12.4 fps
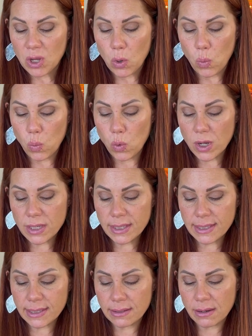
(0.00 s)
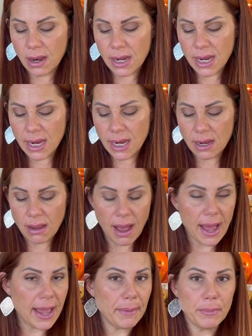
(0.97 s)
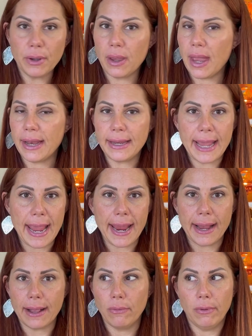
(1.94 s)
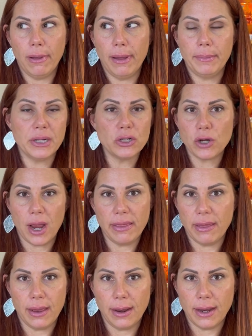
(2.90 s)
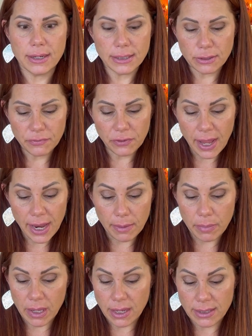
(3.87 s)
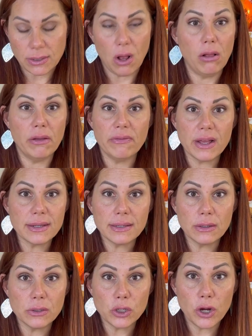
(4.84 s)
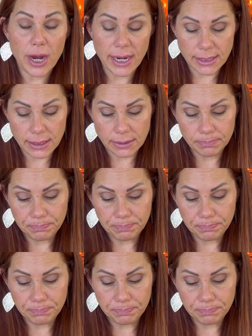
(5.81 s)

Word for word: Woods, nutty, I'm and cake. Well, I'm going to try that in a souffle because all of that sounds great.